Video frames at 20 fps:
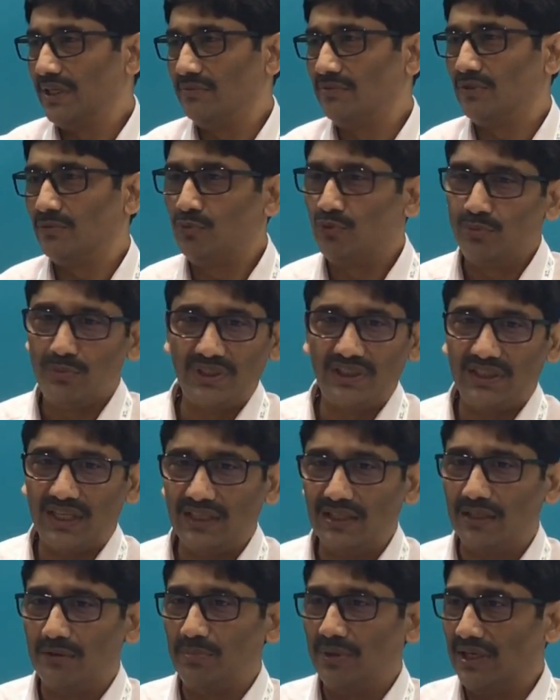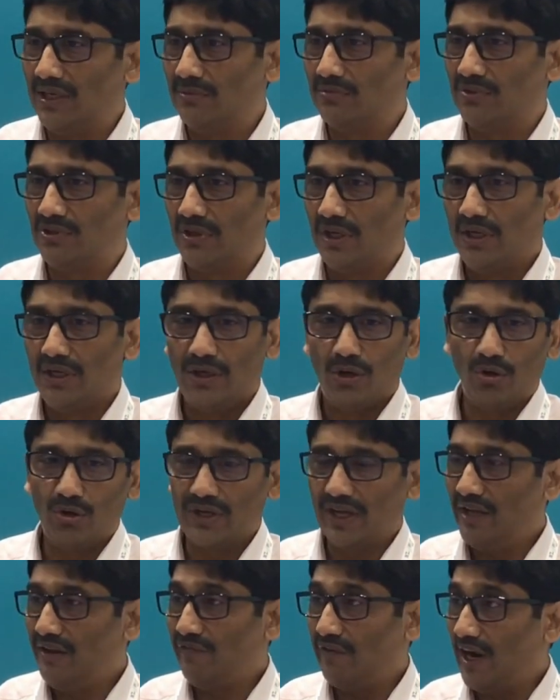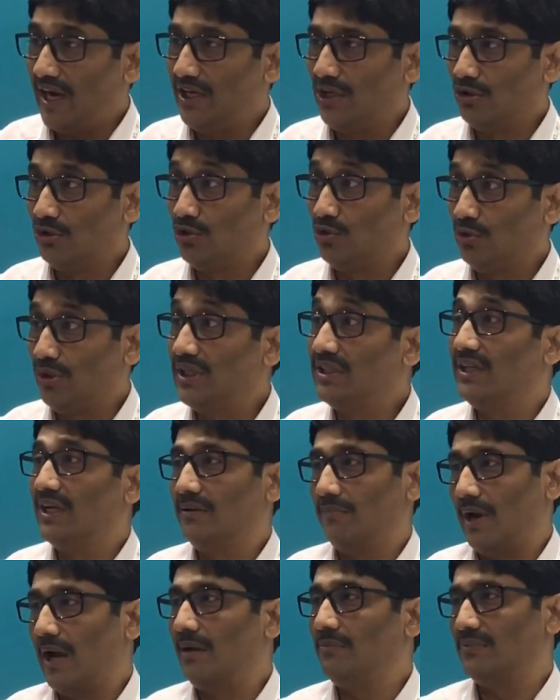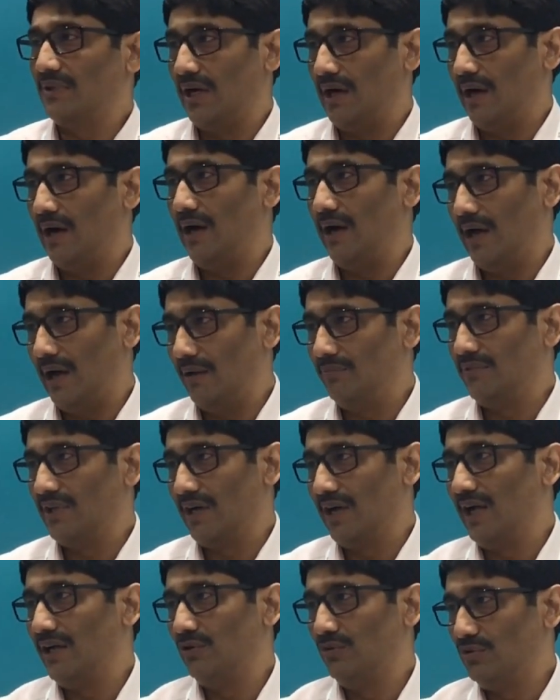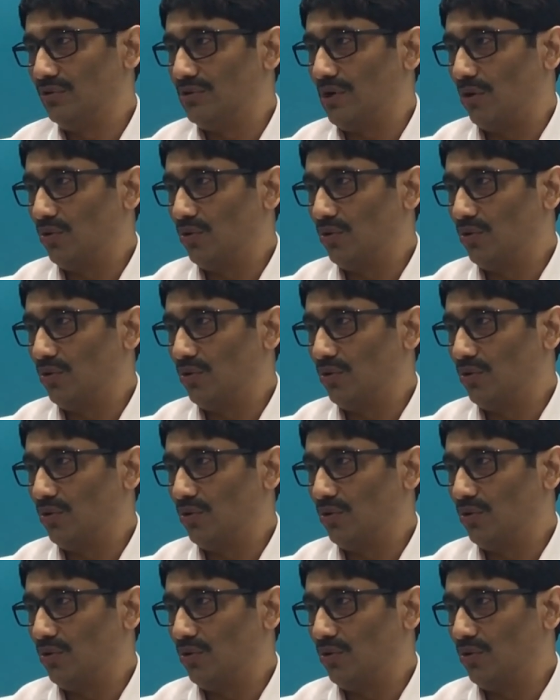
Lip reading: becomes a movement, then it becomes okay. If I don't do it, then I'm the guy who's